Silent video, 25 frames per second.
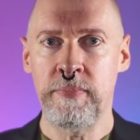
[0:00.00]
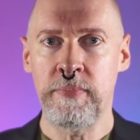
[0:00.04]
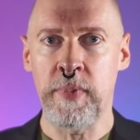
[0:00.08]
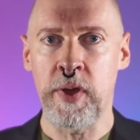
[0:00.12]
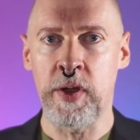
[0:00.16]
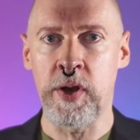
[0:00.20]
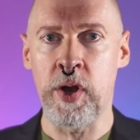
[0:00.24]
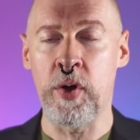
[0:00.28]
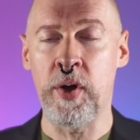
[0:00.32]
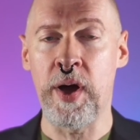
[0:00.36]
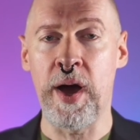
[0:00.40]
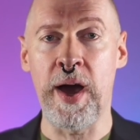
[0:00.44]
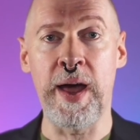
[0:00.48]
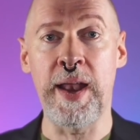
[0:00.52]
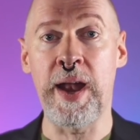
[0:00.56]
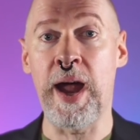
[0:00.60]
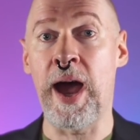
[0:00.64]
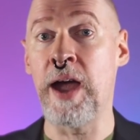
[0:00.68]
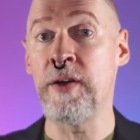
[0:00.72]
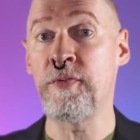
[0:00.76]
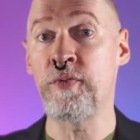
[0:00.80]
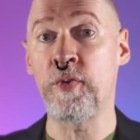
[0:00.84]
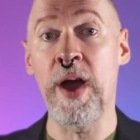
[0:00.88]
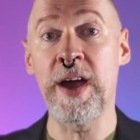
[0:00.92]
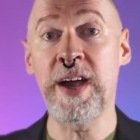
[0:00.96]
You know,
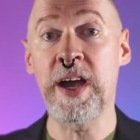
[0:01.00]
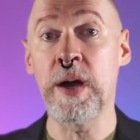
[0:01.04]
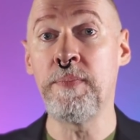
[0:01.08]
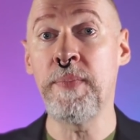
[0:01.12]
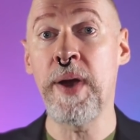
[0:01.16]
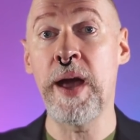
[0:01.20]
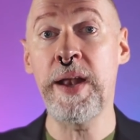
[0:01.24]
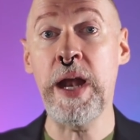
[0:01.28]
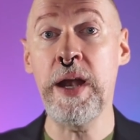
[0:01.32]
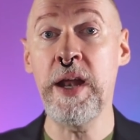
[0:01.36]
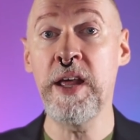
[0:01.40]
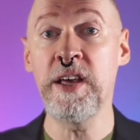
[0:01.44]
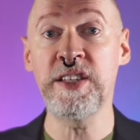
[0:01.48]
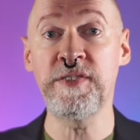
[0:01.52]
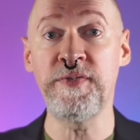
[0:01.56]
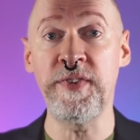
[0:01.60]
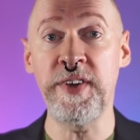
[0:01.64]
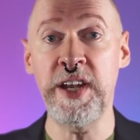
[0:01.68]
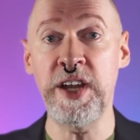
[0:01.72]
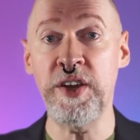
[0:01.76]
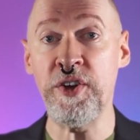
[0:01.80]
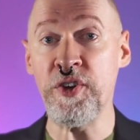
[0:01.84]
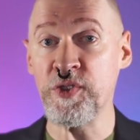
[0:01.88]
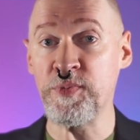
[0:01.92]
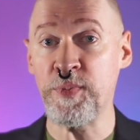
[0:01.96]
I, I've recommended his
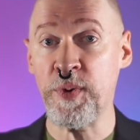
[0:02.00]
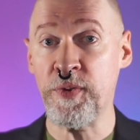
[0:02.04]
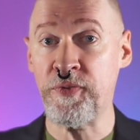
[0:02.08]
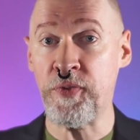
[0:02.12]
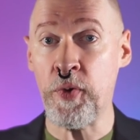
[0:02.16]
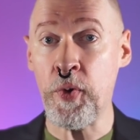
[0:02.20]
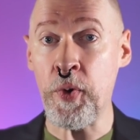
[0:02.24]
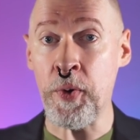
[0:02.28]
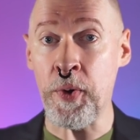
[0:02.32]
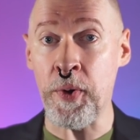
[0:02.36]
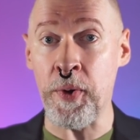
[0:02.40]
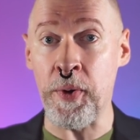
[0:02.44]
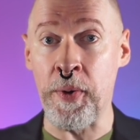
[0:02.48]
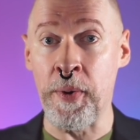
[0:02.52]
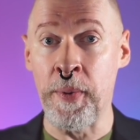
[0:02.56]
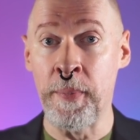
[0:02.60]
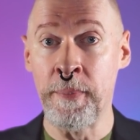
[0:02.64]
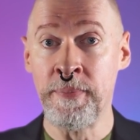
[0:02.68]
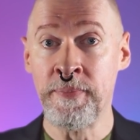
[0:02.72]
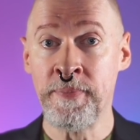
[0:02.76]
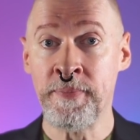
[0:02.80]
videos before.